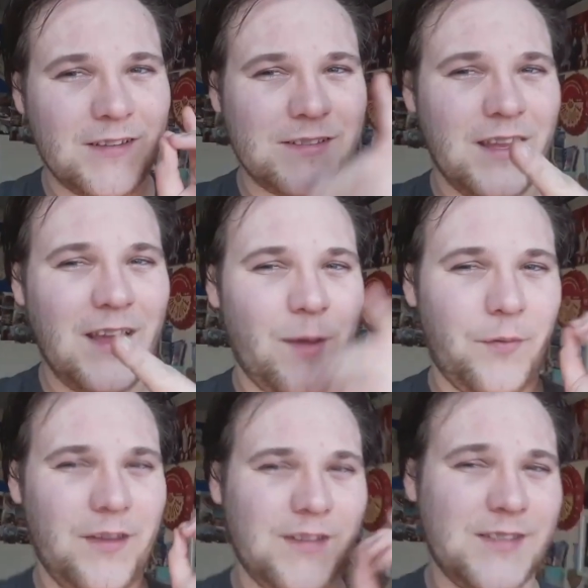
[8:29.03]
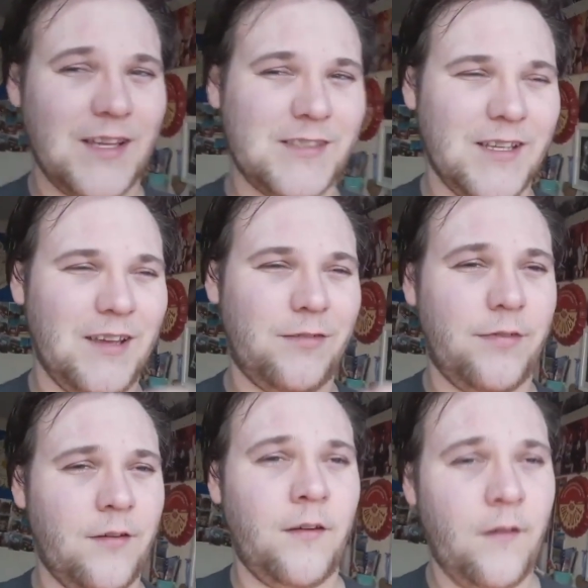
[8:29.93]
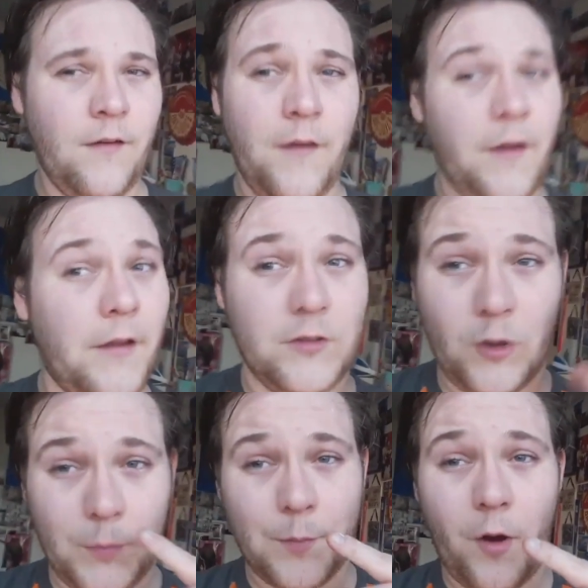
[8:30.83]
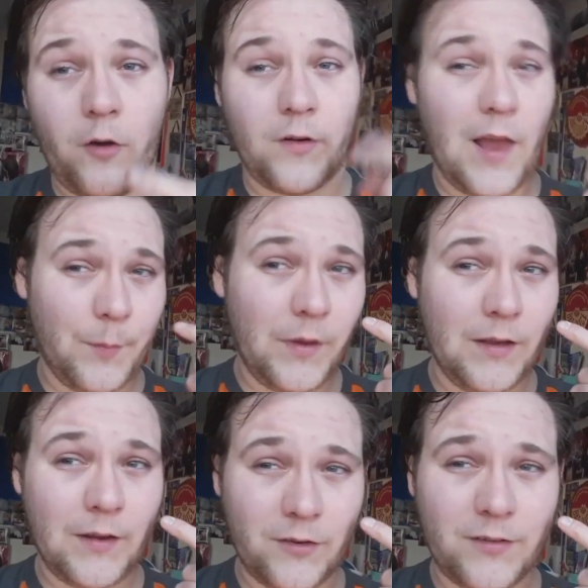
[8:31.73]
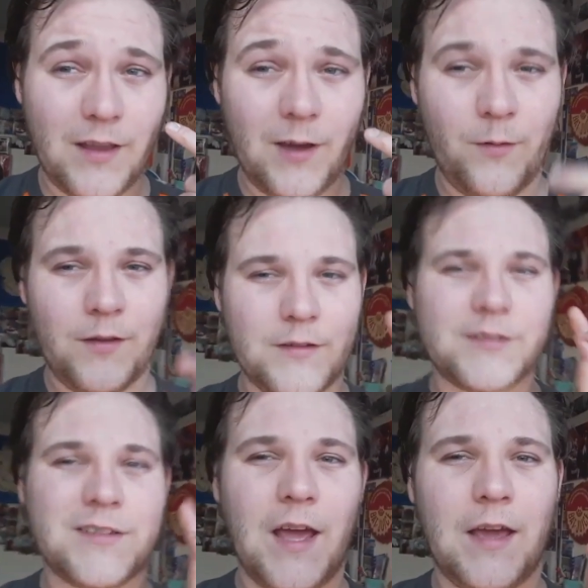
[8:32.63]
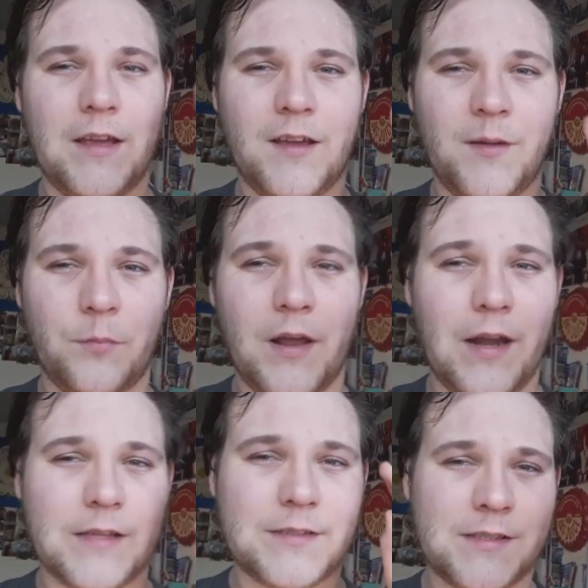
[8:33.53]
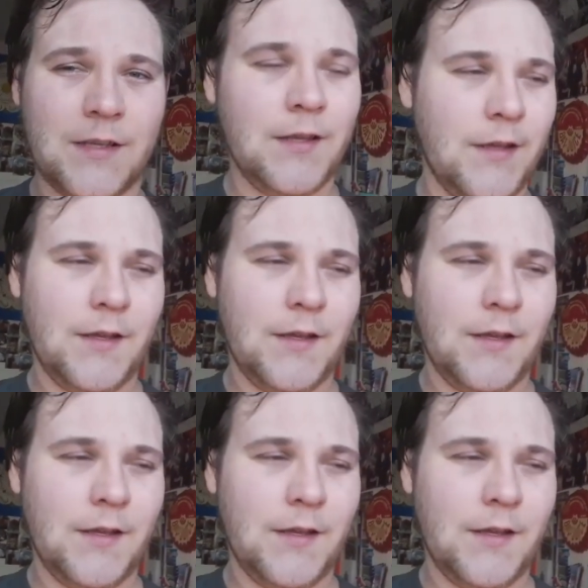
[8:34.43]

Stay happy, stay safe. Don't be a moron like me just now, and stay brass.